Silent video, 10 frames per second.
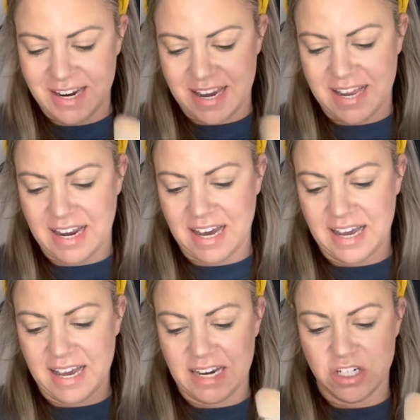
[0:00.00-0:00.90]
and
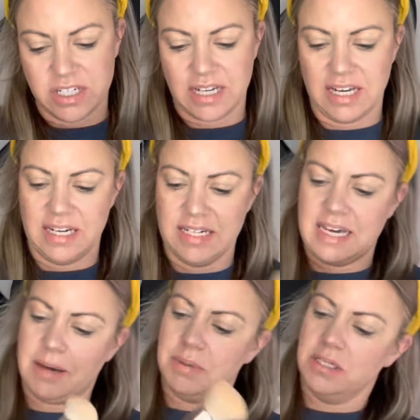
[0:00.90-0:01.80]
I just kind of
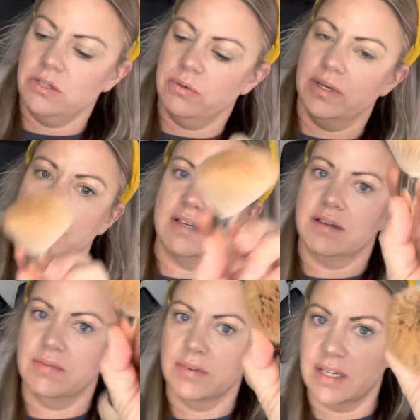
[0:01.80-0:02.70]
dab into it,
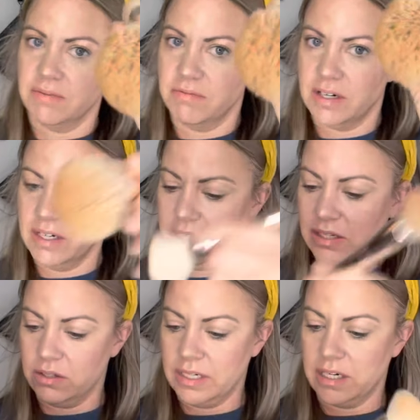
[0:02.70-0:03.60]
getting very
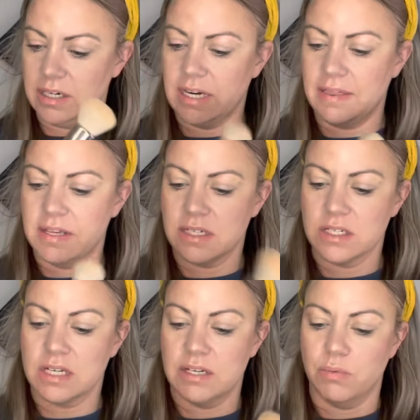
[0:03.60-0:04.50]
little here, and this is
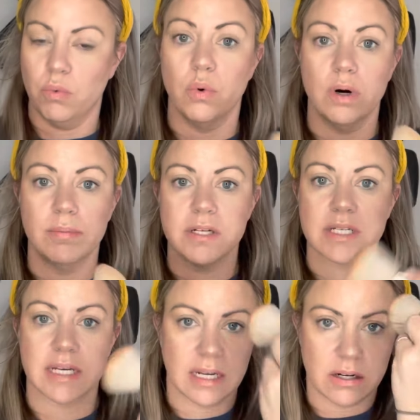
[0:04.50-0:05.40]
going to warm your
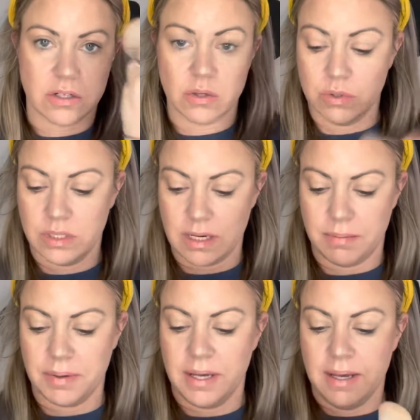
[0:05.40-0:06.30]
skin tone up,
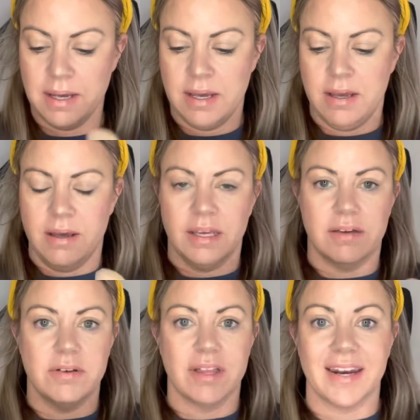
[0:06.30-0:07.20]
give
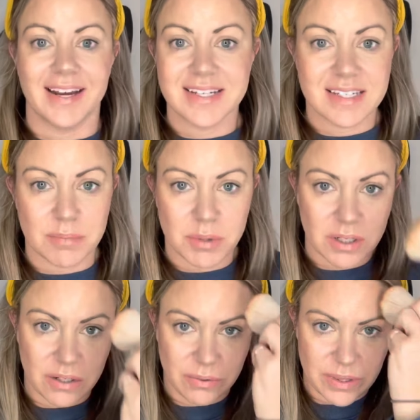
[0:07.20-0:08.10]
you that nice summer
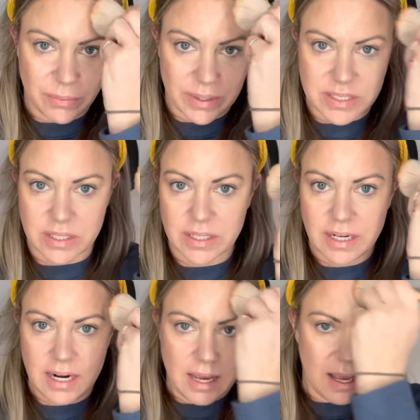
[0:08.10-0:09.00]
glow in the winter.
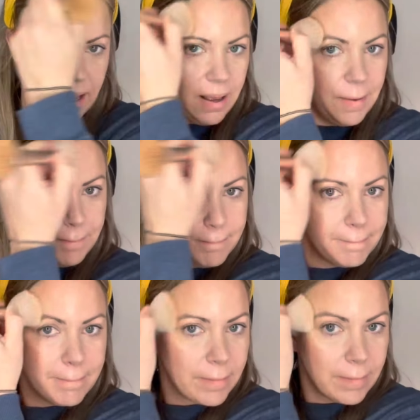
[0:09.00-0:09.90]

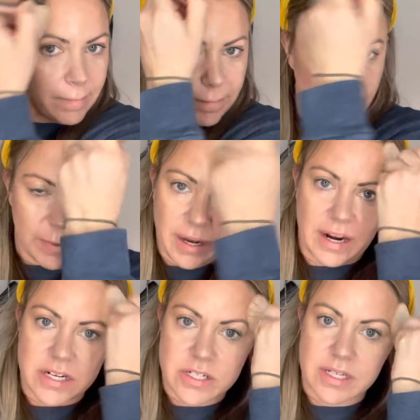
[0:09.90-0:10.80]
And I
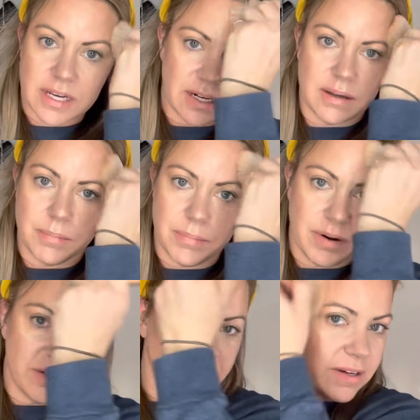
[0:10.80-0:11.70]
just kind of
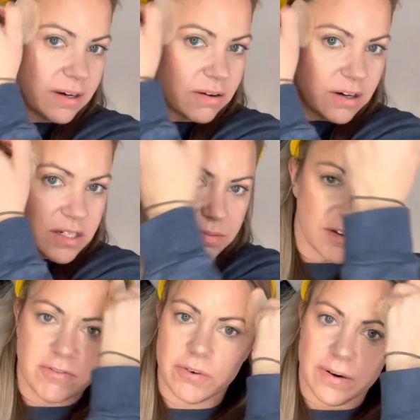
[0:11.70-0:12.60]
buff it across my
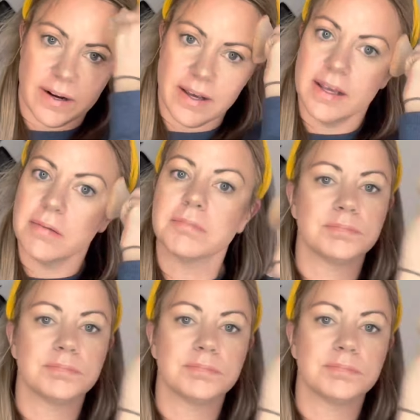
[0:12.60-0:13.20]
forehead.